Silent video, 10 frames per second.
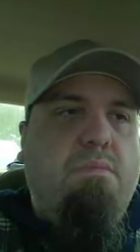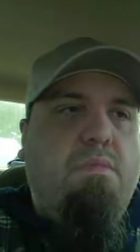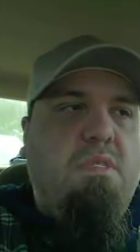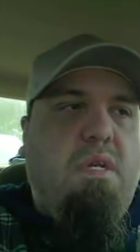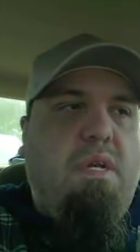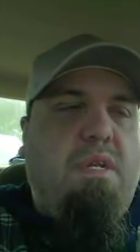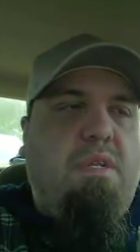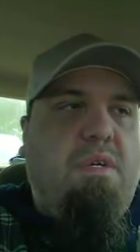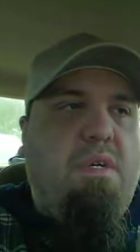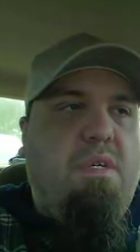And,
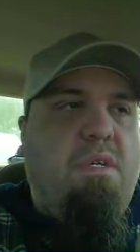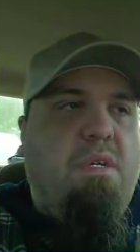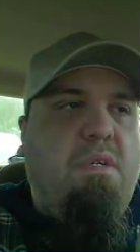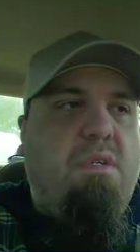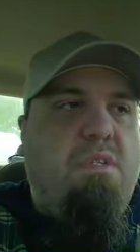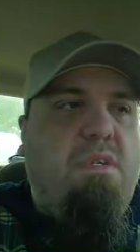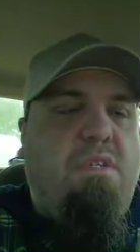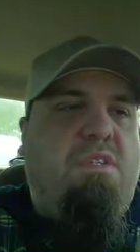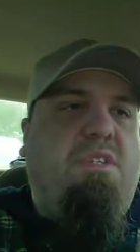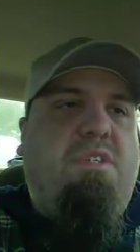uh, just
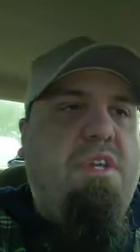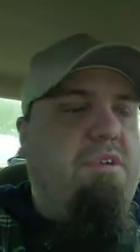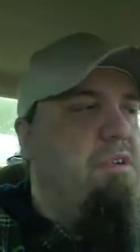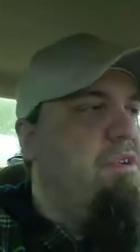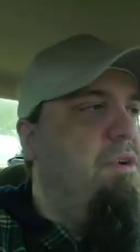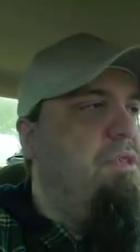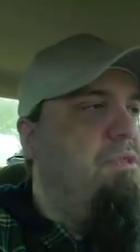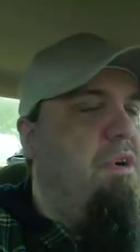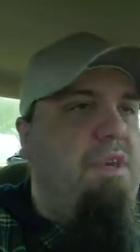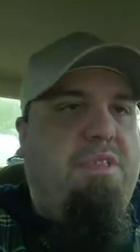to see her go through
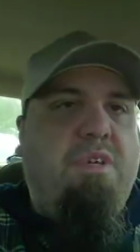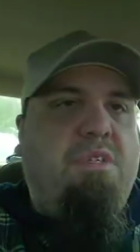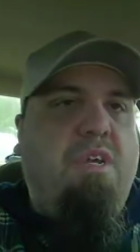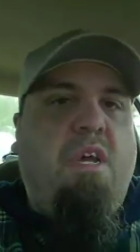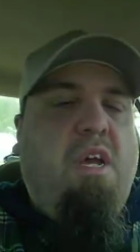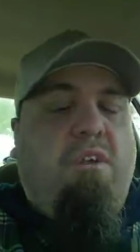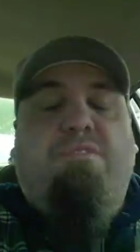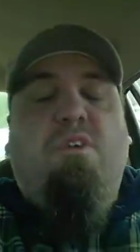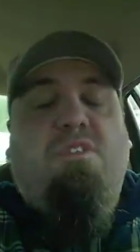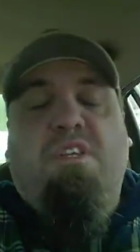all this. And
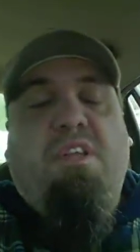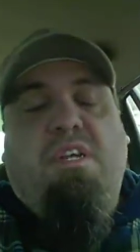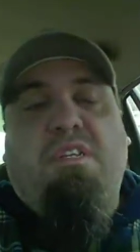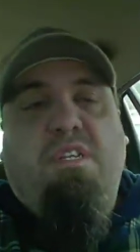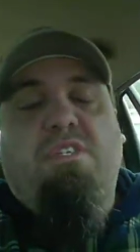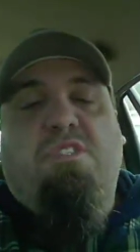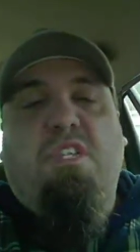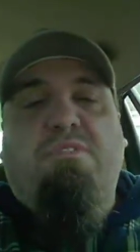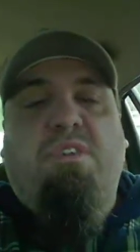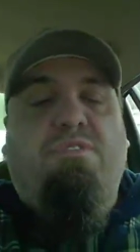unfortunately, like I said, she
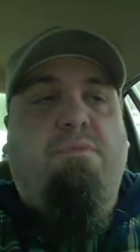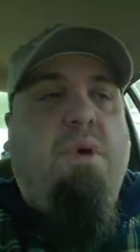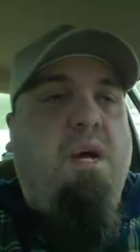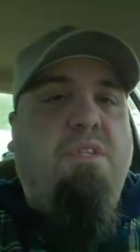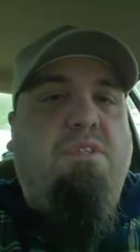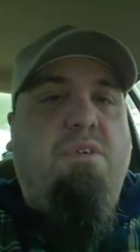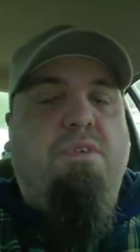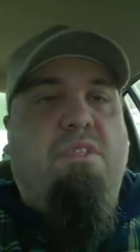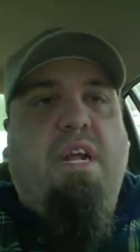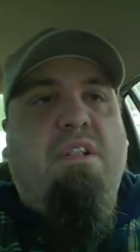lives in Vermont, so it's
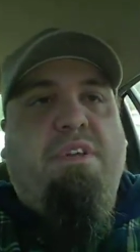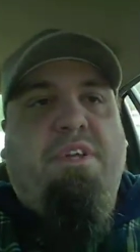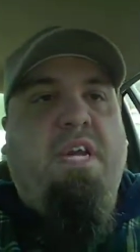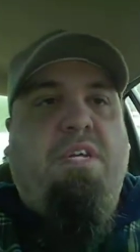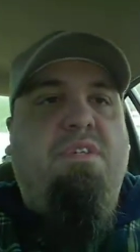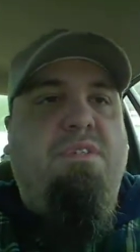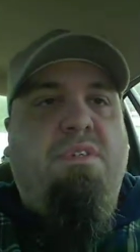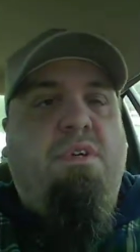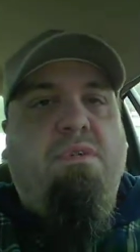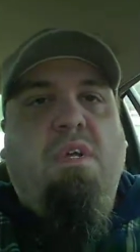not like I can, you
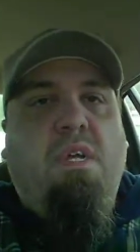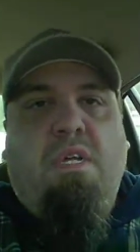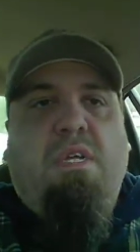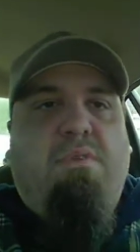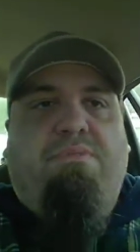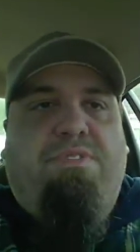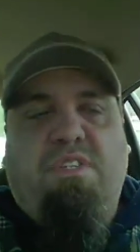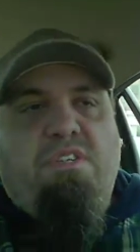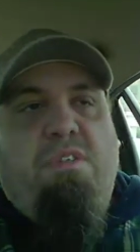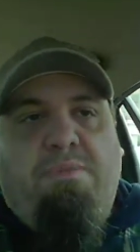know,
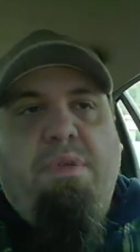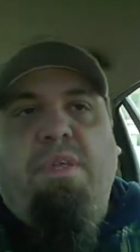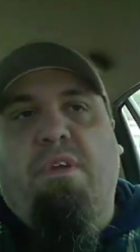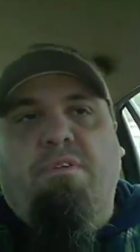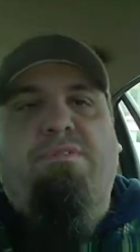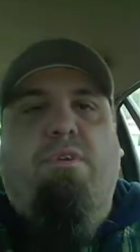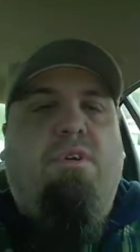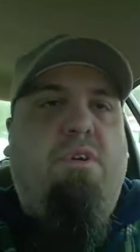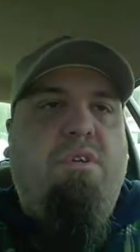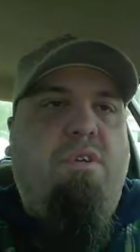physically be there for
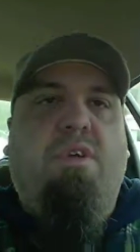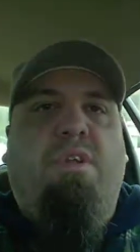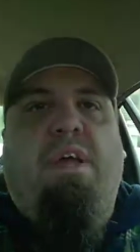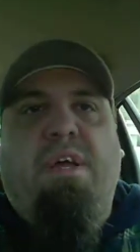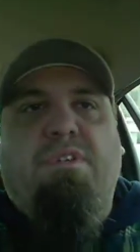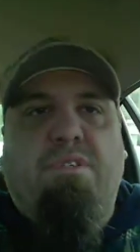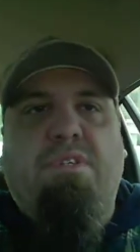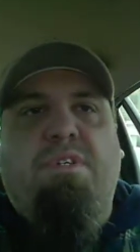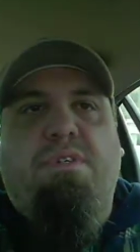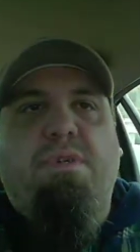her, you know, to actually,
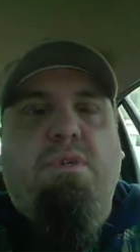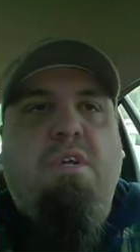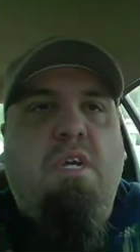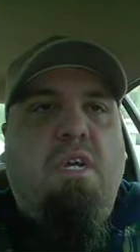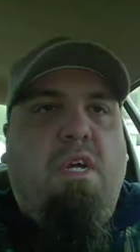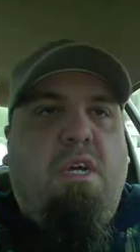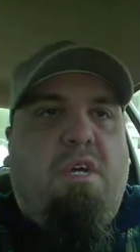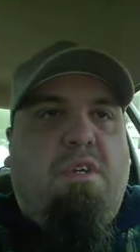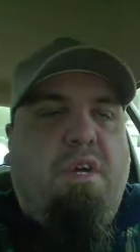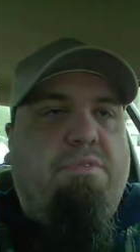you know,
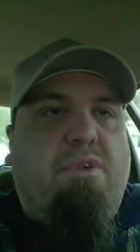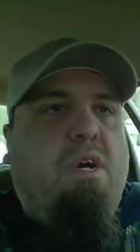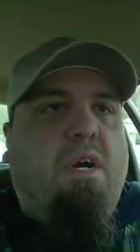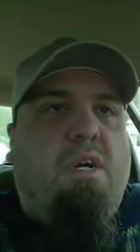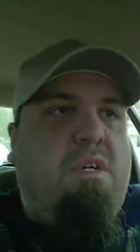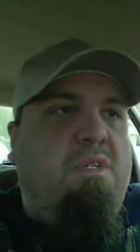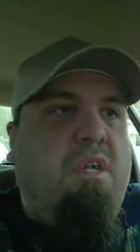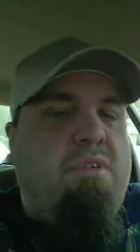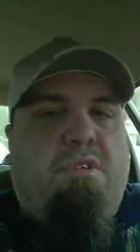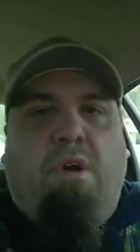give her a hug and let her
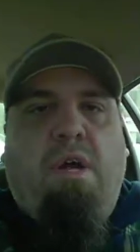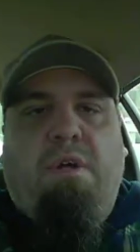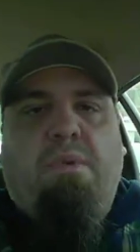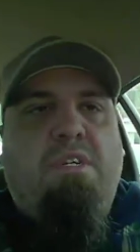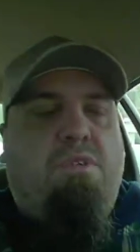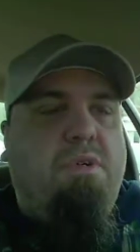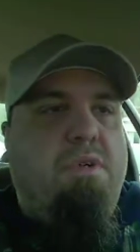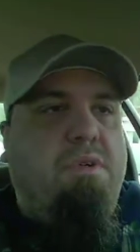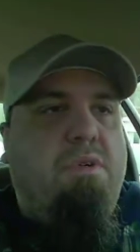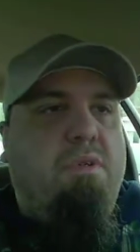cry on my shoulder
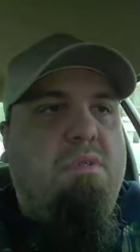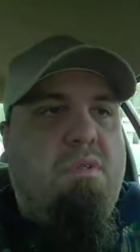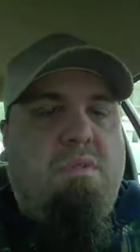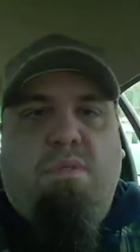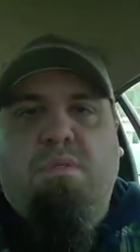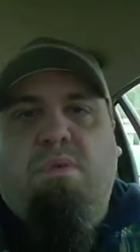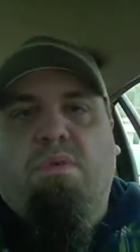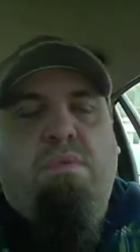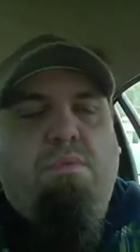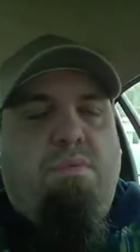or, or
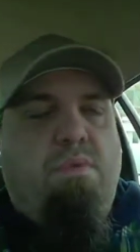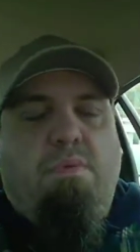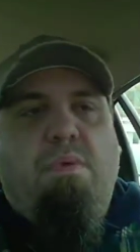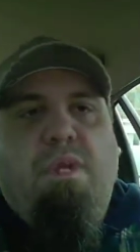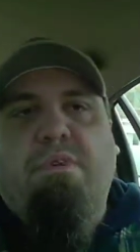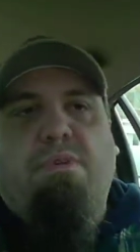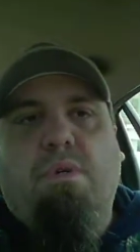you know, whatever.